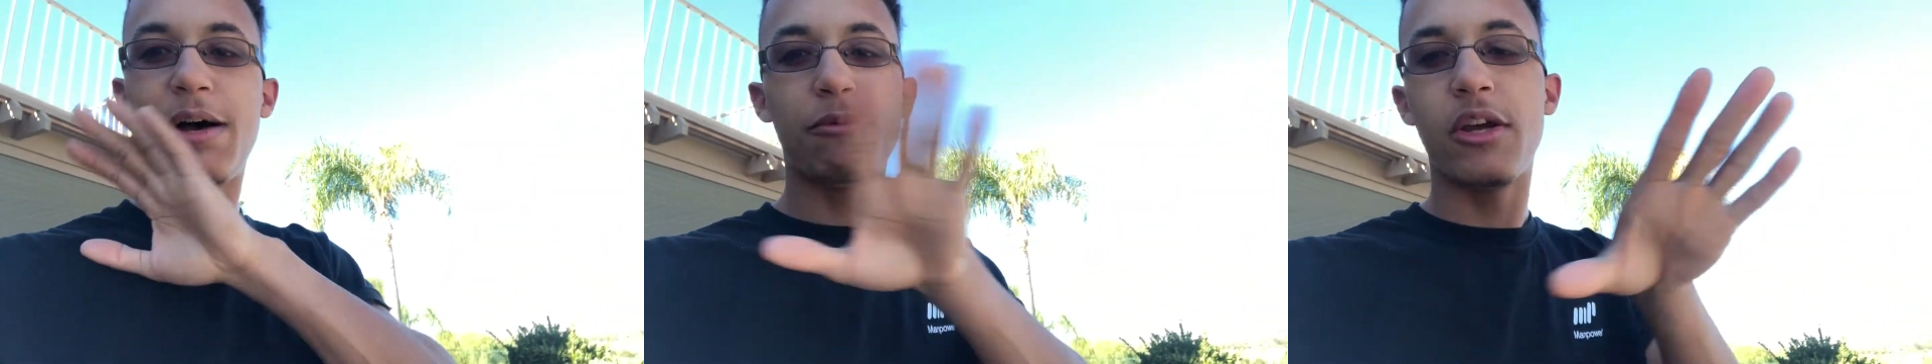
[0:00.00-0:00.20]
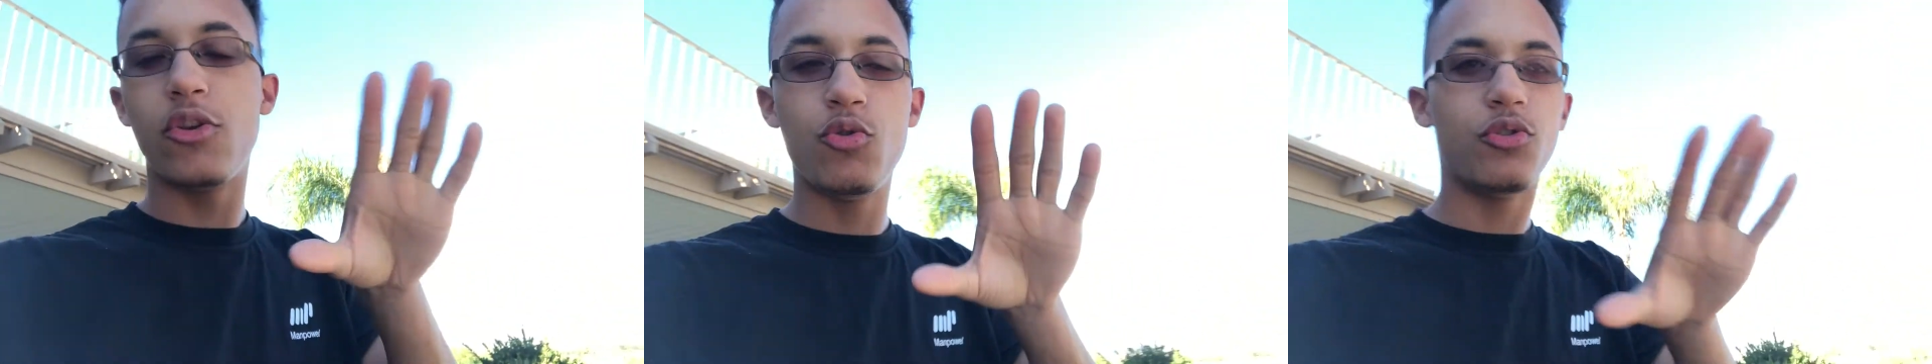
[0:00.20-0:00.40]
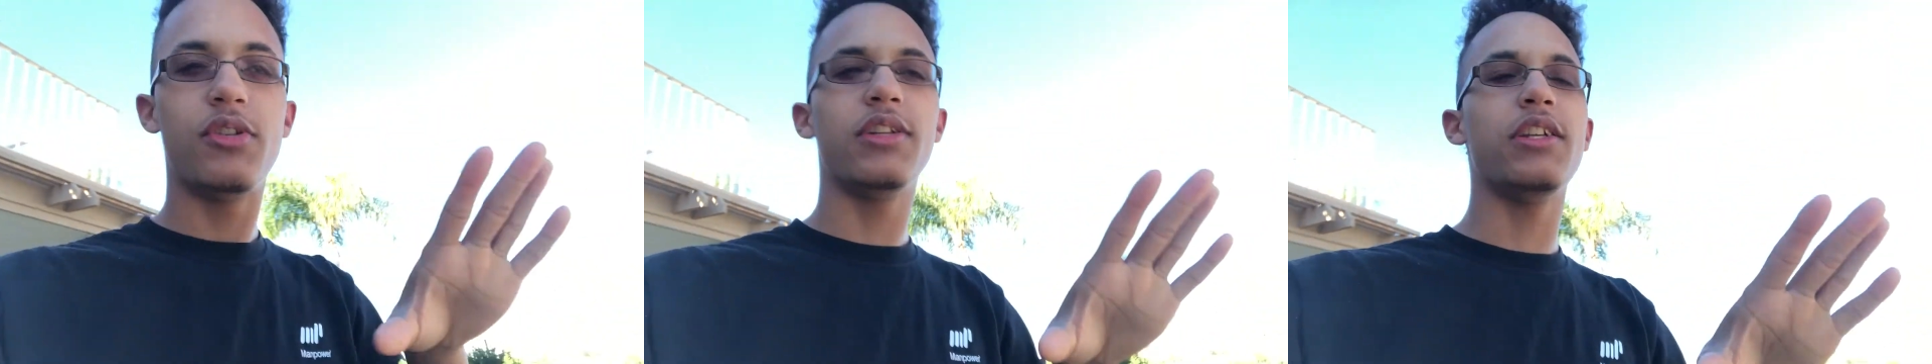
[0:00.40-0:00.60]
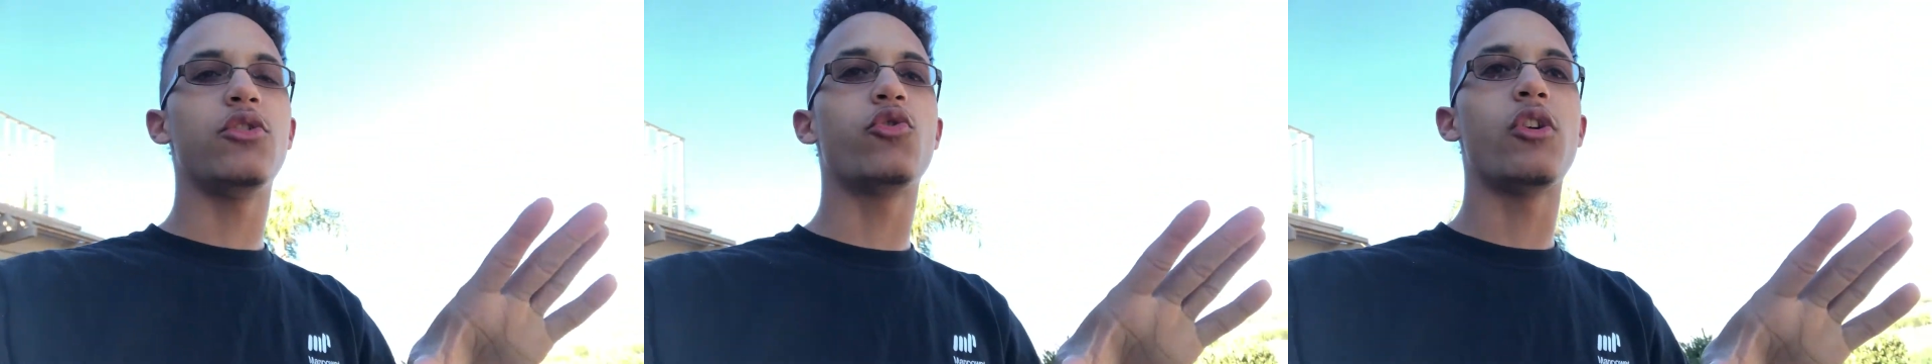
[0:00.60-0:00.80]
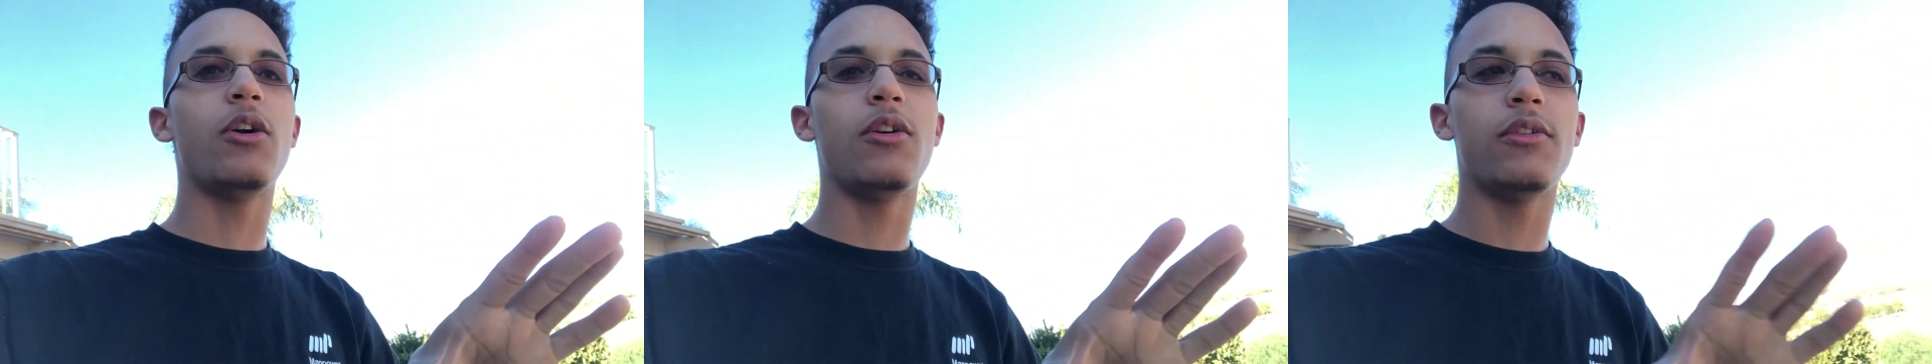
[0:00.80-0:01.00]
I'm not used to this
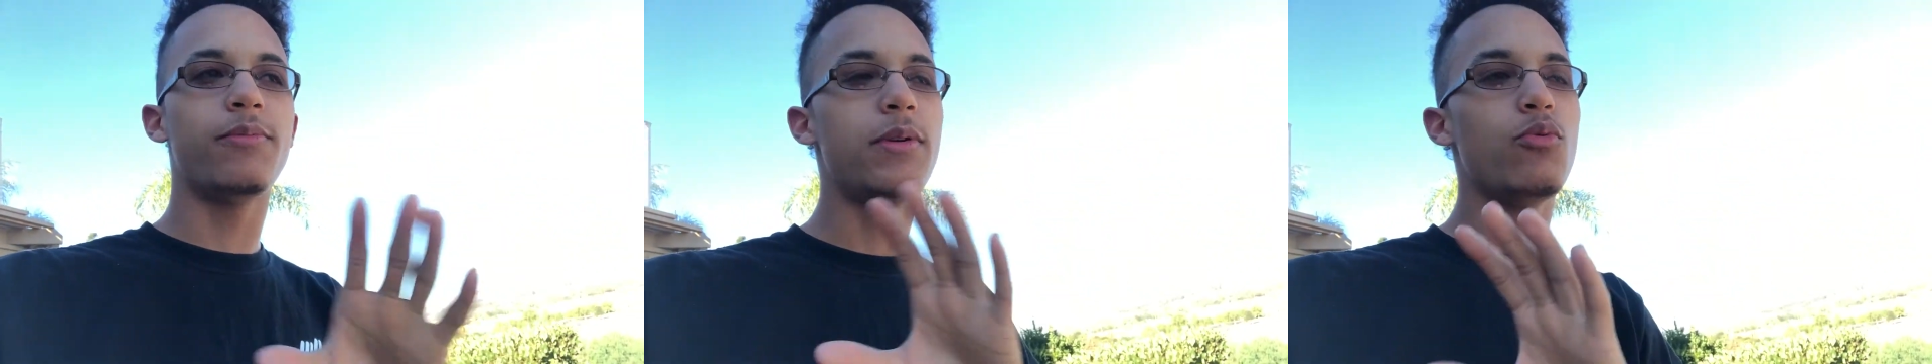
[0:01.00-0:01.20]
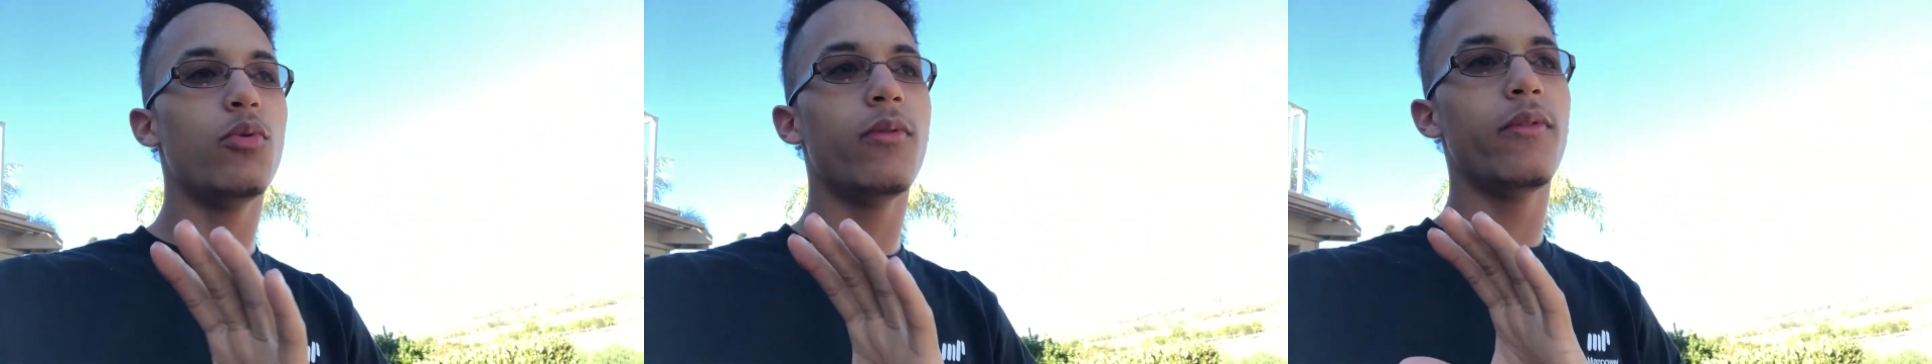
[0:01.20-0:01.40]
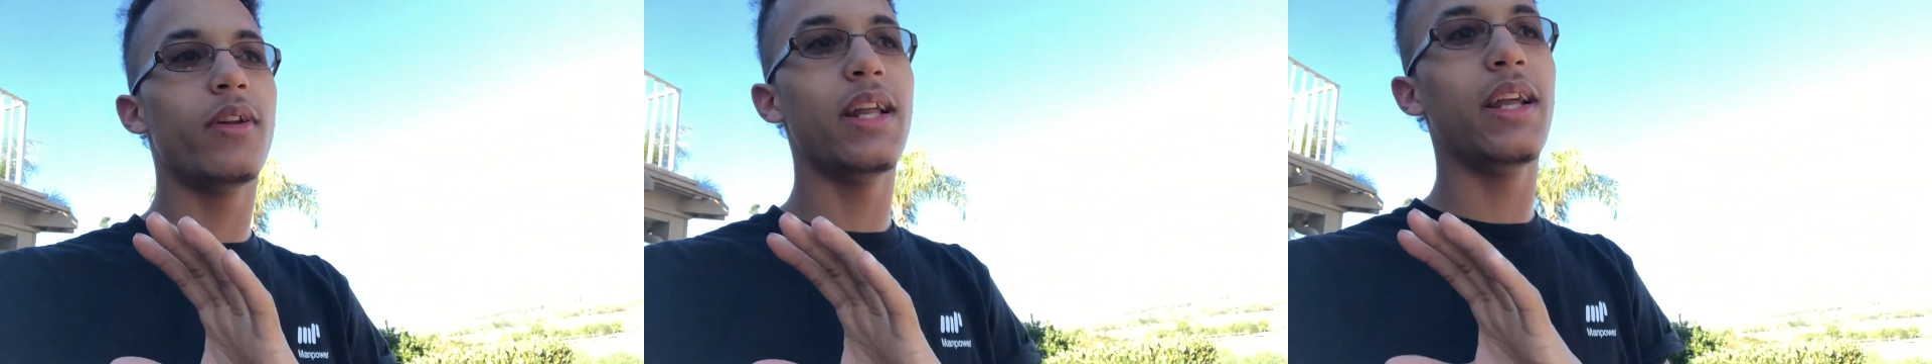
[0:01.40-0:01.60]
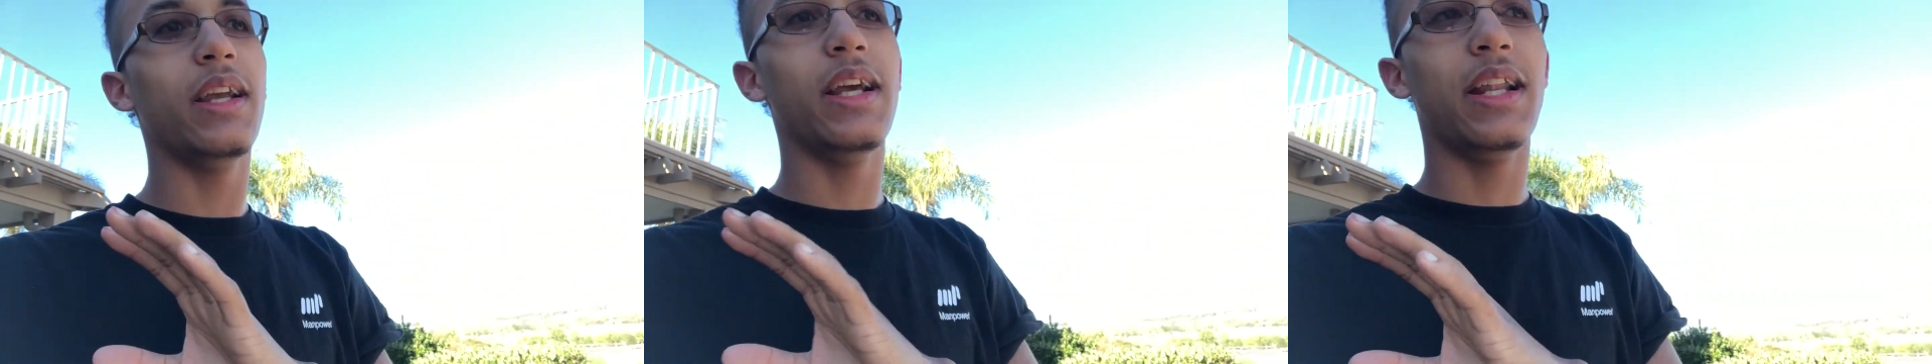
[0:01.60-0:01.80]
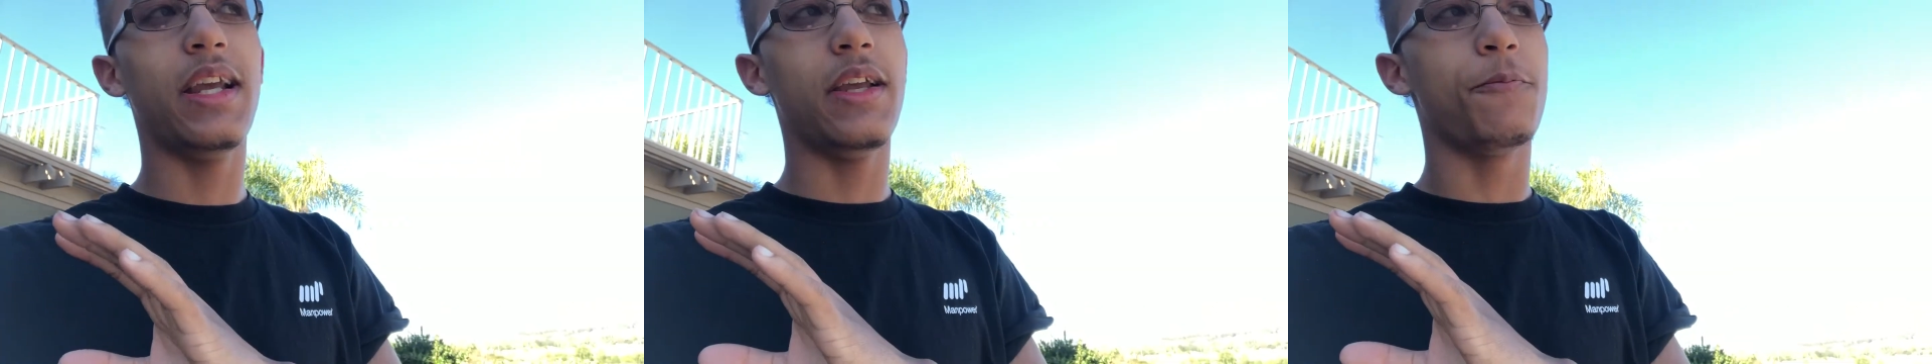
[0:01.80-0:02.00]
crap because people over
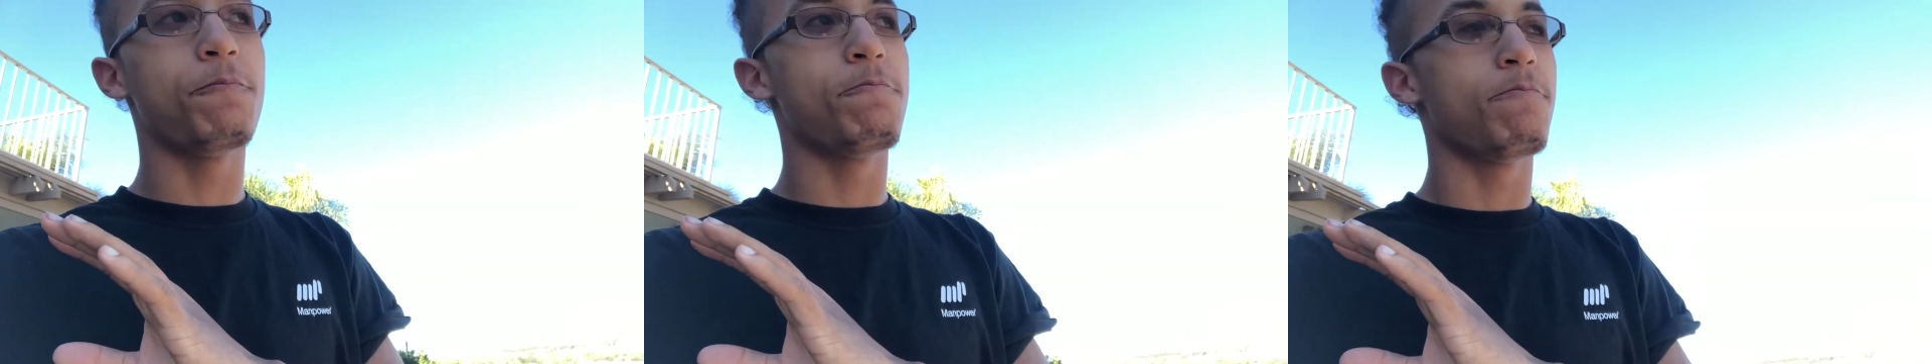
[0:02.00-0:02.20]
there like